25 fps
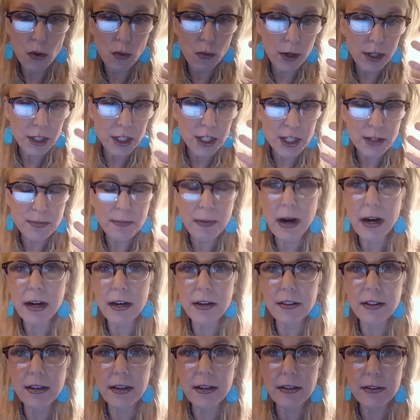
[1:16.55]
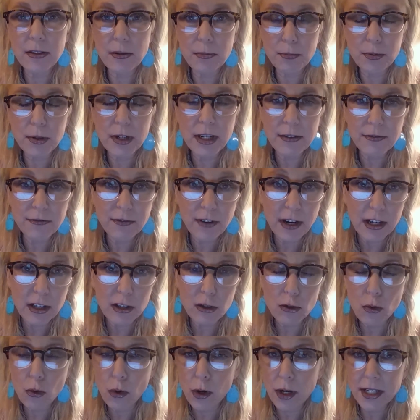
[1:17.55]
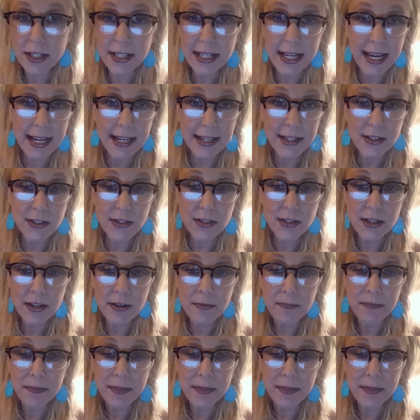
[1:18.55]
which is part of the, the prefrontal cortex